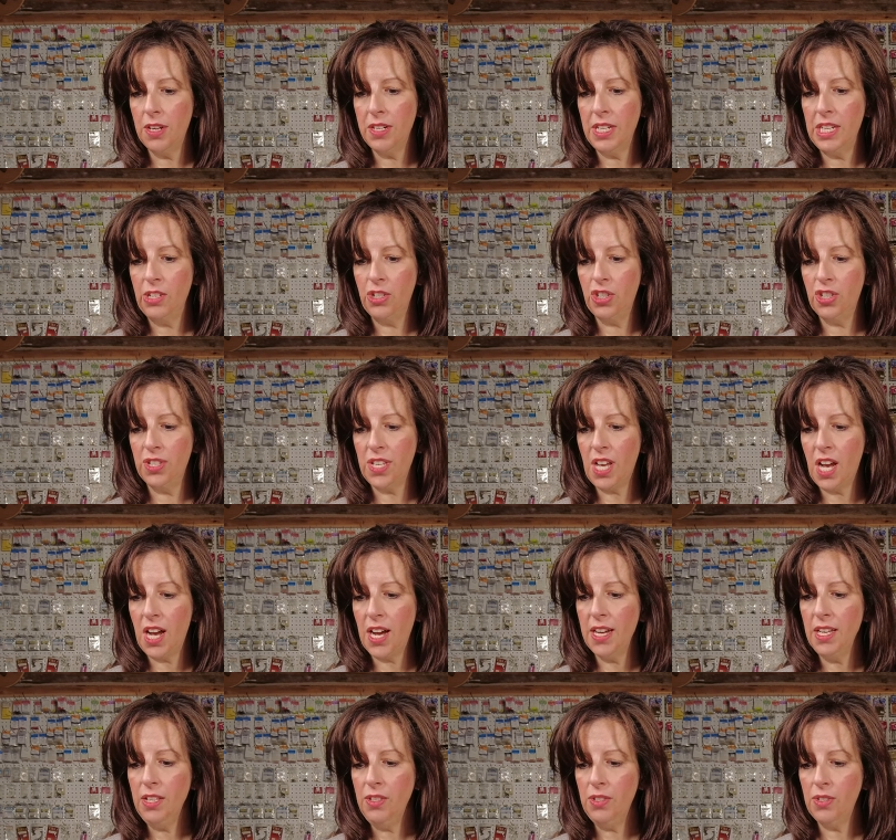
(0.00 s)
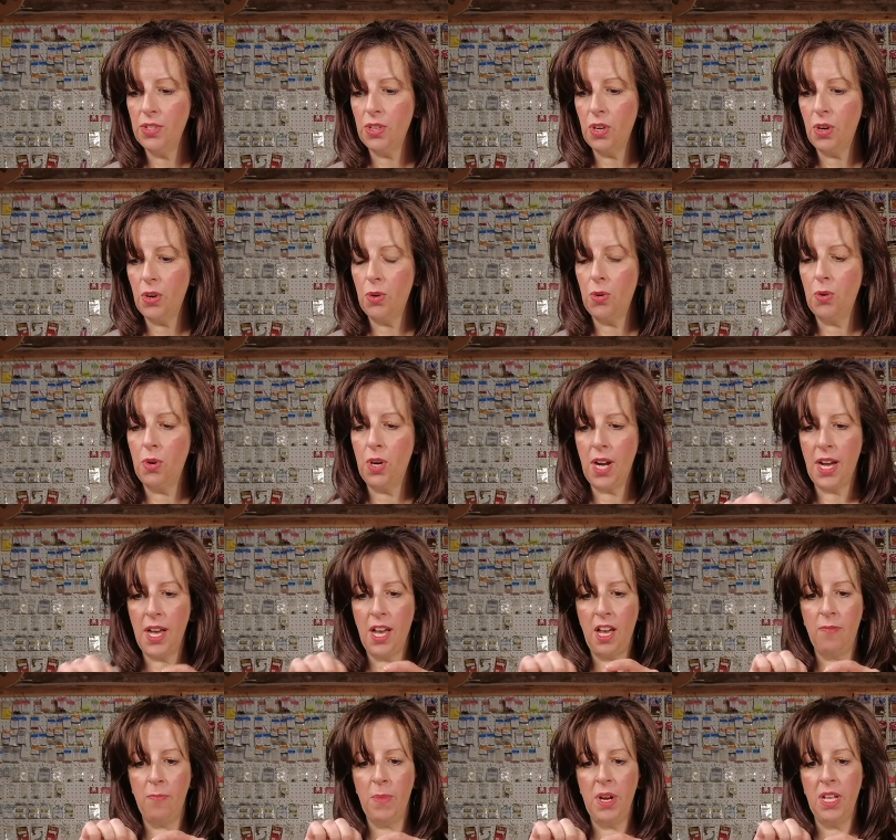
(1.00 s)
on each side, so I
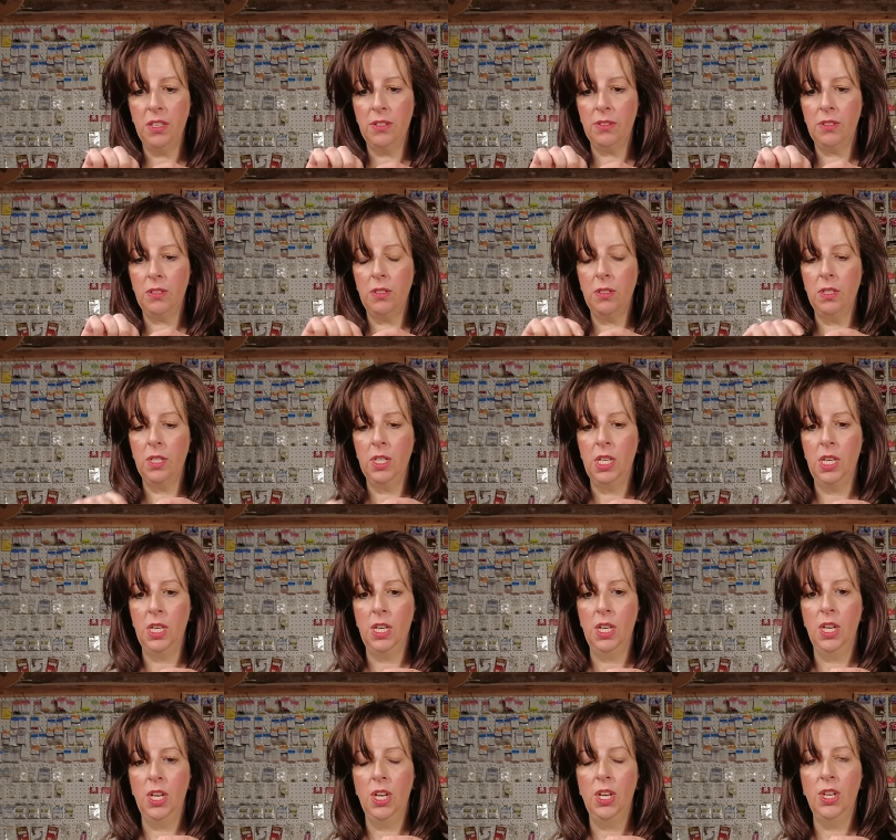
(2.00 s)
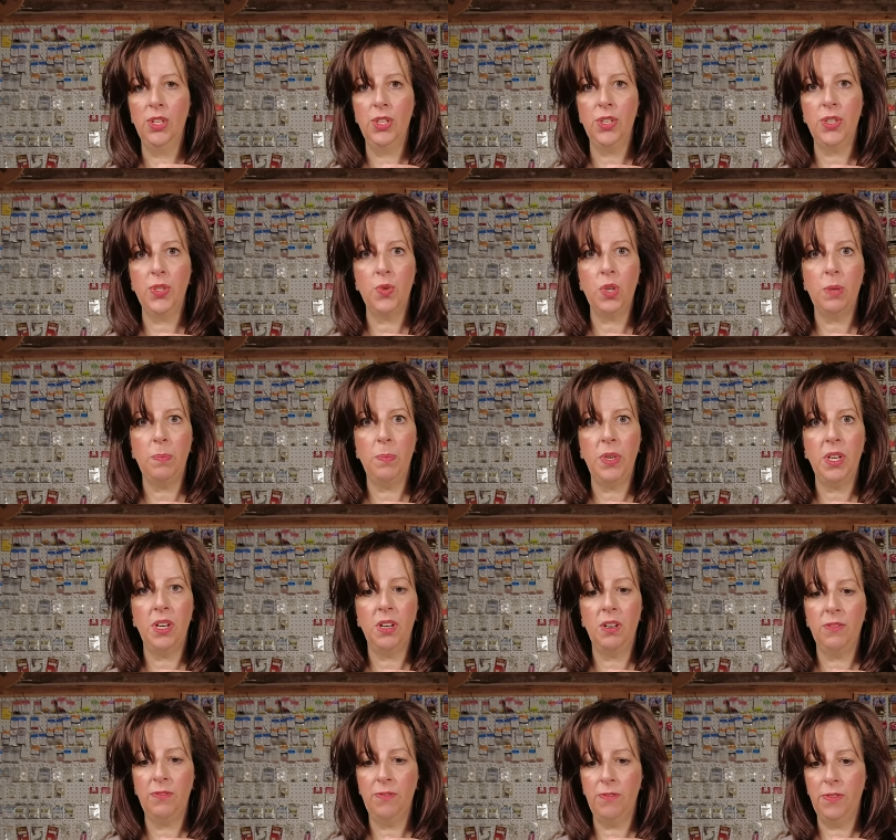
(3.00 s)
have my little strip
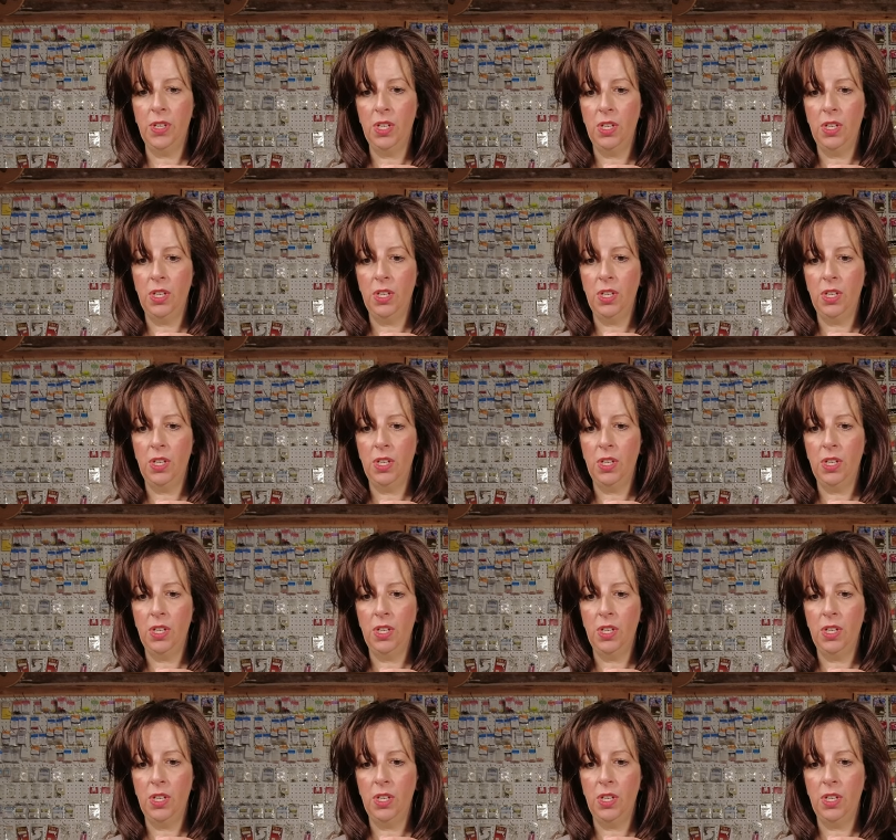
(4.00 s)
of